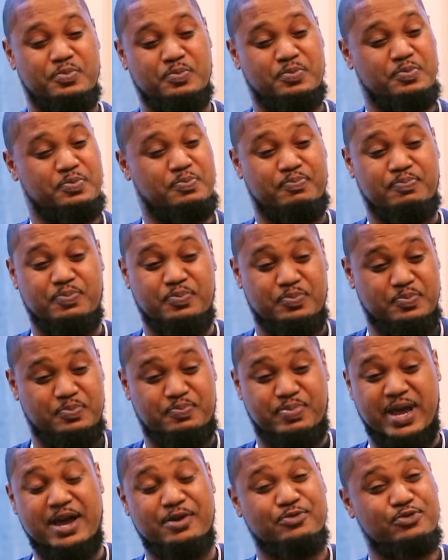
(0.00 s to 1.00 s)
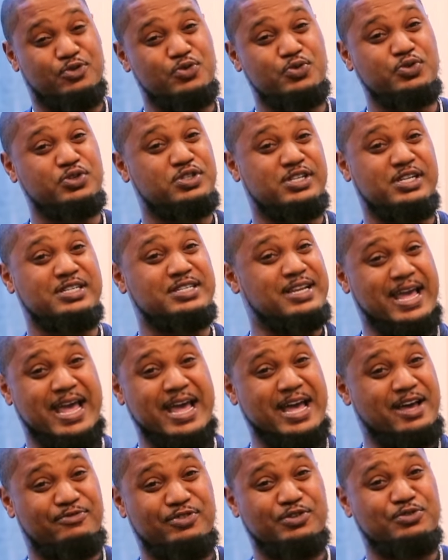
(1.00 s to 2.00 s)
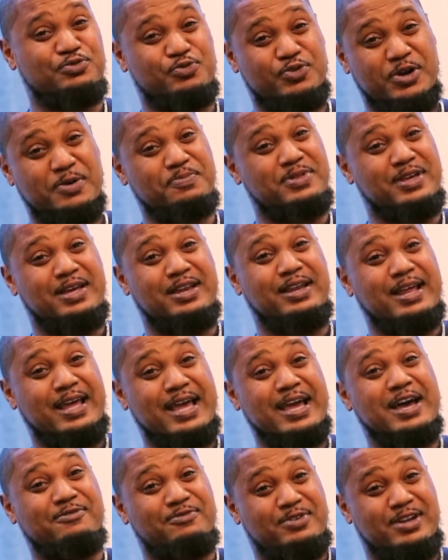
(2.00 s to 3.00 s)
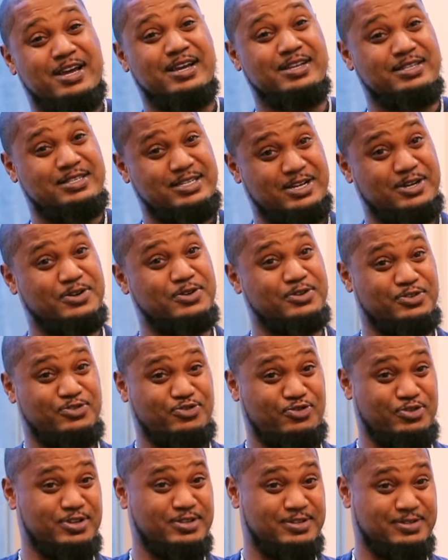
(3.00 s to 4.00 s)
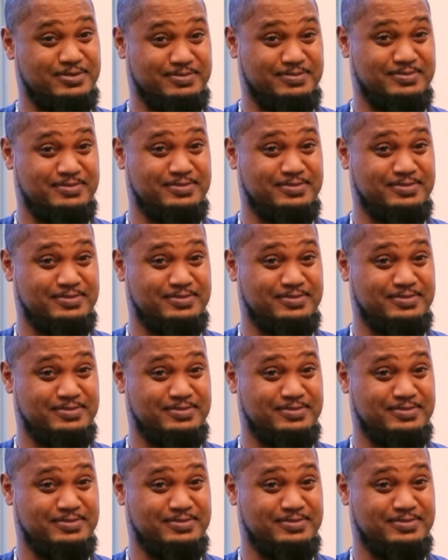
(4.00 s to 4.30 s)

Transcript: Baton Rouge didn't have his rep that it have now Tell Katrina.